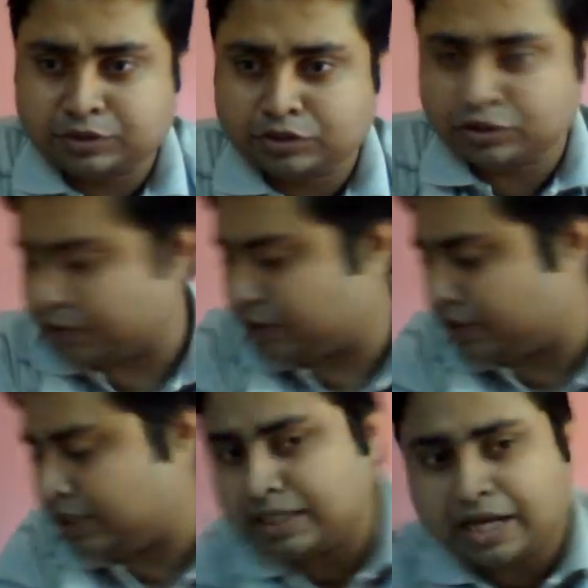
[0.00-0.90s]
So
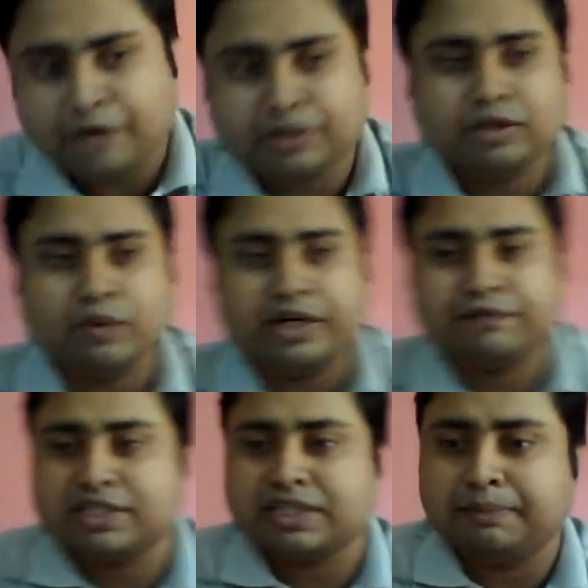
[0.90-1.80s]
for I will wait
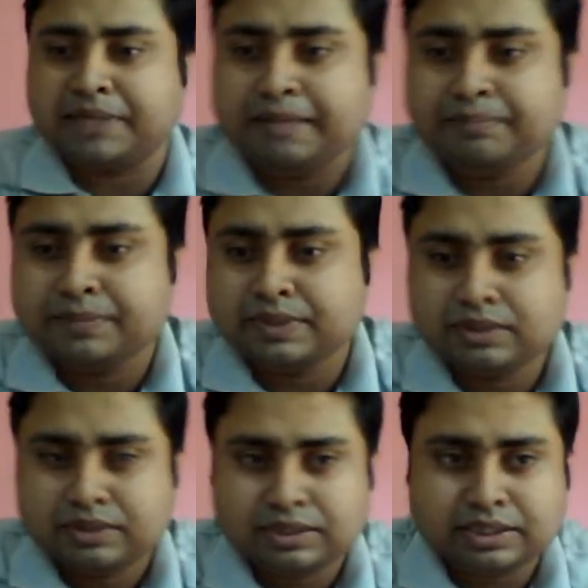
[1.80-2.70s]
for some time.
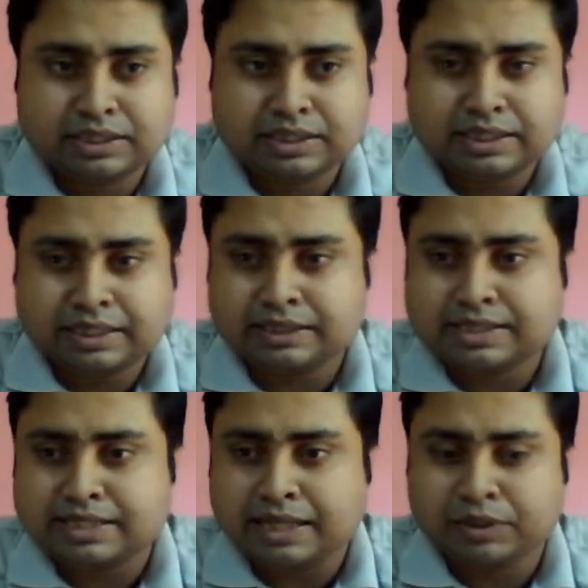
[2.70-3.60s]
In
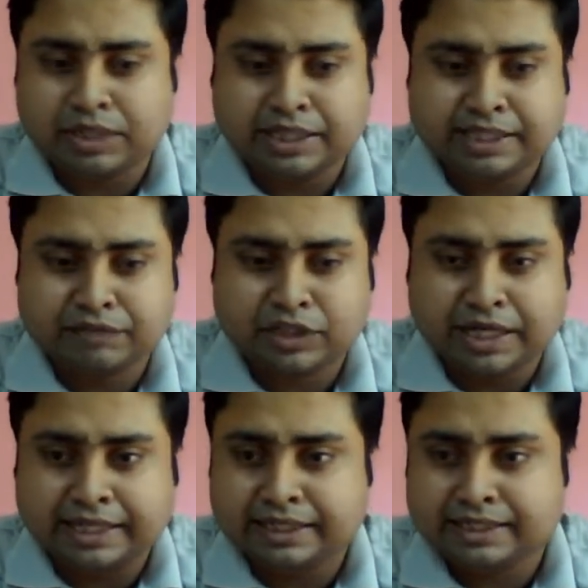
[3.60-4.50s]
this time, you can give your
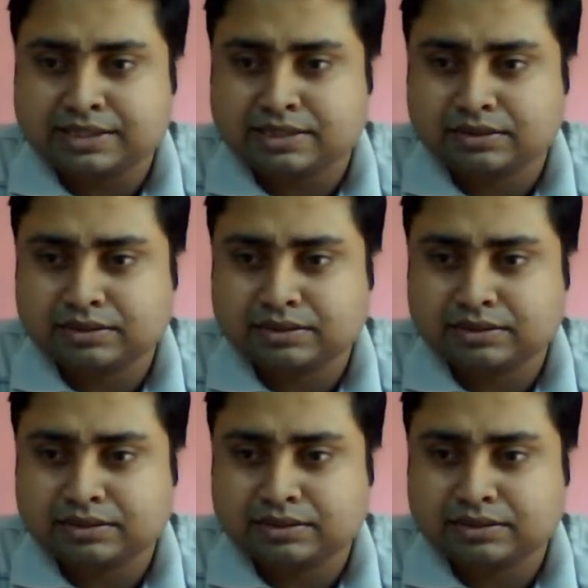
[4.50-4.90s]
attendance.